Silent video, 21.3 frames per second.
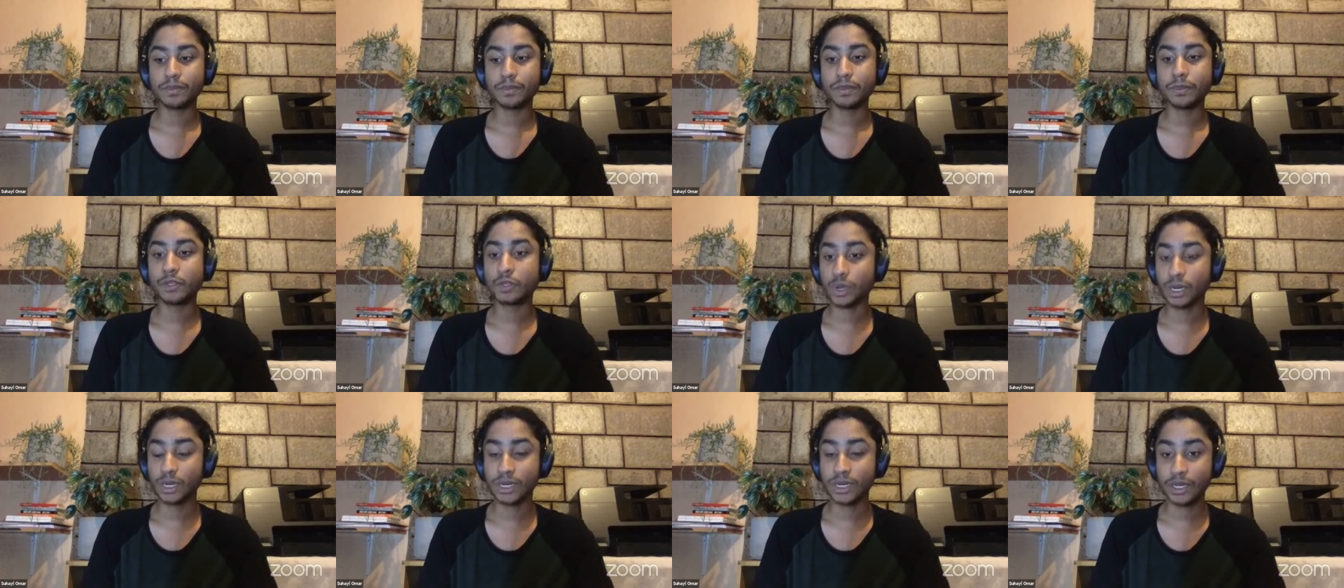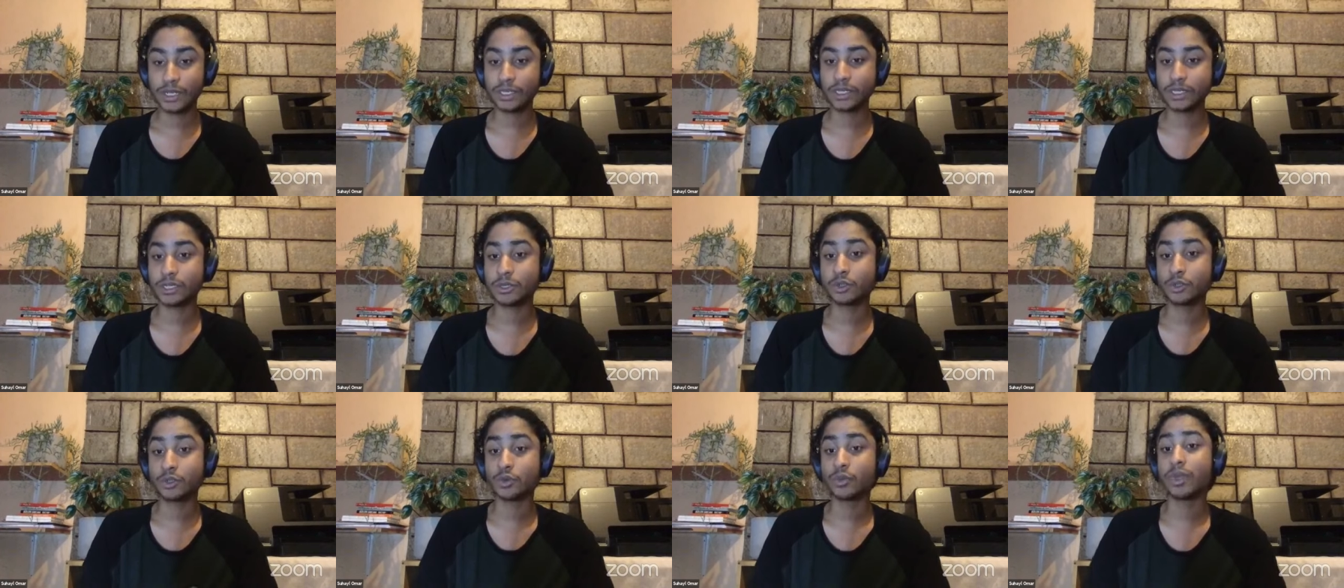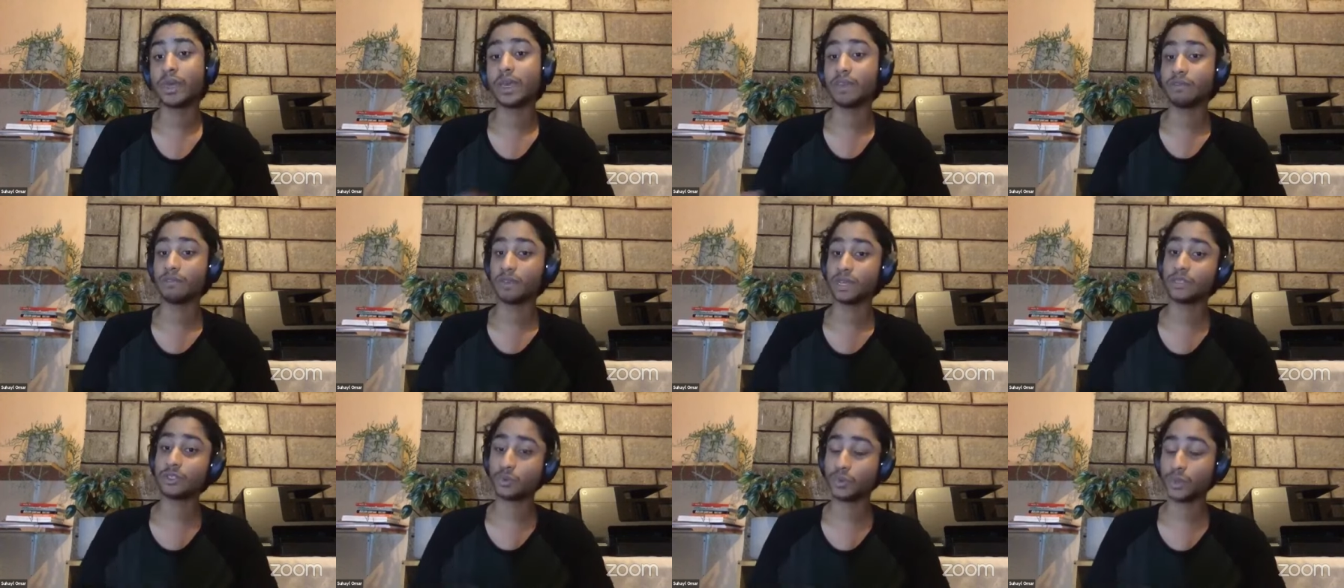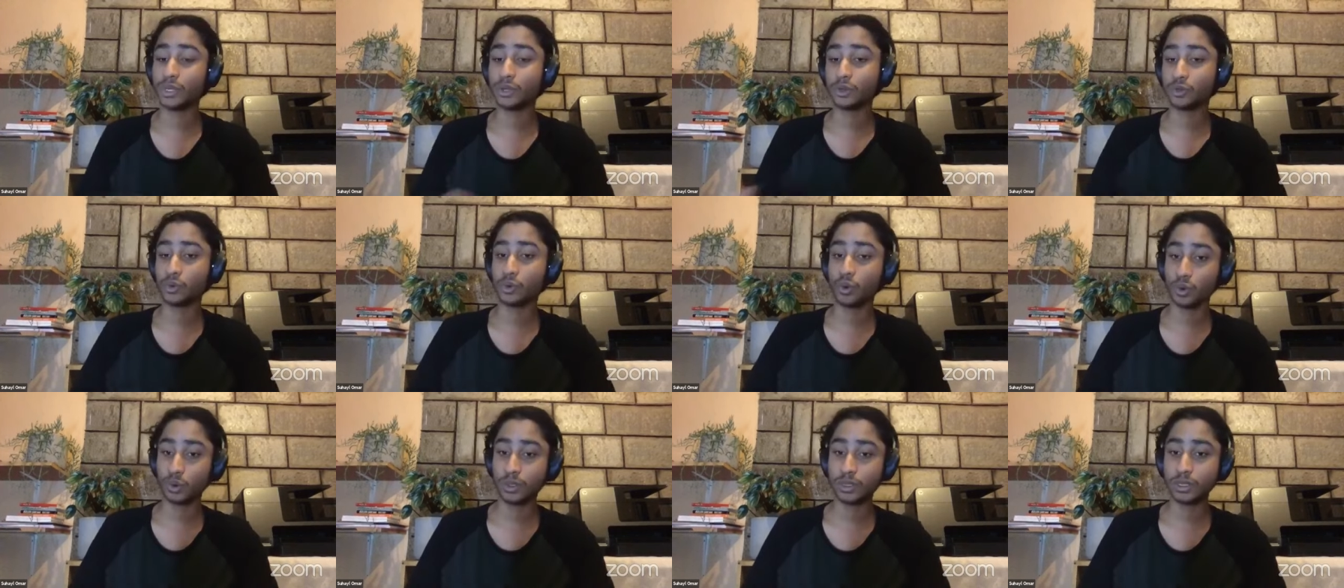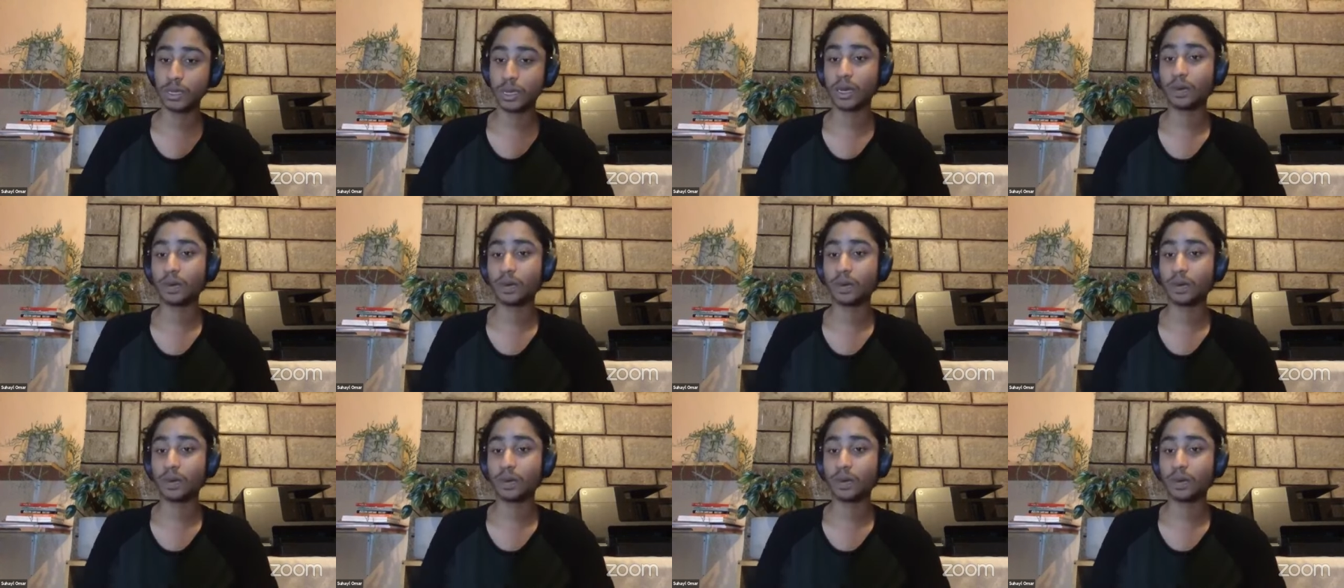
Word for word: solidarity to the events we do hold.